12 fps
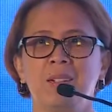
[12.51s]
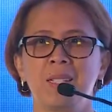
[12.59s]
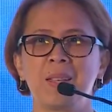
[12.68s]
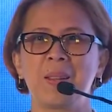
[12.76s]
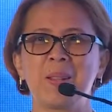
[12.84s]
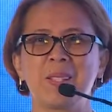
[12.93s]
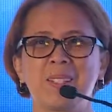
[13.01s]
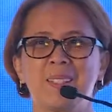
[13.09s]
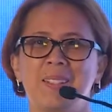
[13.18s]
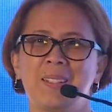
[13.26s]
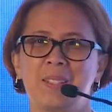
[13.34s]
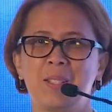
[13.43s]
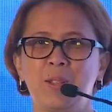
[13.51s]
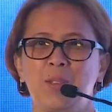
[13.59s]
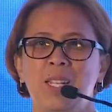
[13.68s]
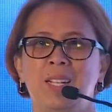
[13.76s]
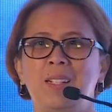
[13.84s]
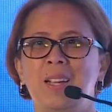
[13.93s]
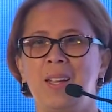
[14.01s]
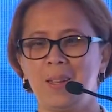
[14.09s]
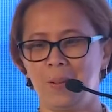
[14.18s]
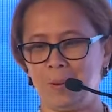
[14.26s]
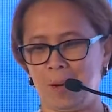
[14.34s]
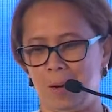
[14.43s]
It's not the souvenir that
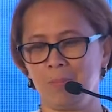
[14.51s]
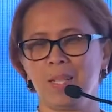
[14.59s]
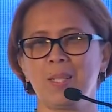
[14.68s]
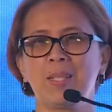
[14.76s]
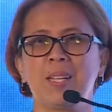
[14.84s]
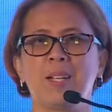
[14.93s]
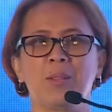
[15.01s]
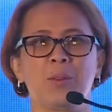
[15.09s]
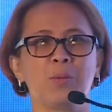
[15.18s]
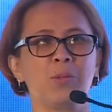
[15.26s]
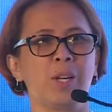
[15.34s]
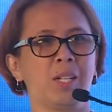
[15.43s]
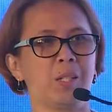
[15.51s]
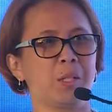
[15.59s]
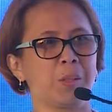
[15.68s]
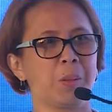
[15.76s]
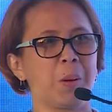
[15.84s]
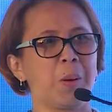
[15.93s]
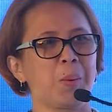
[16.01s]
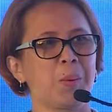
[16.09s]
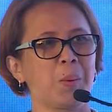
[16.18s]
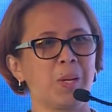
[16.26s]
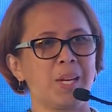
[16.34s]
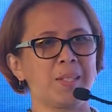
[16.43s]
you stick on the fridge,
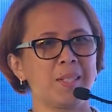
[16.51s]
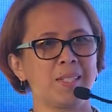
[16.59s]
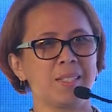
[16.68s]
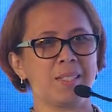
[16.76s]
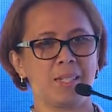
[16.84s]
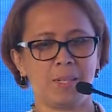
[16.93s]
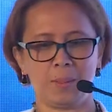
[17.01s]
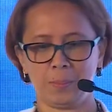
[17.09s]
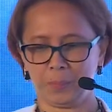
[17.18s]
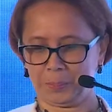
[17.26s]
nor is it the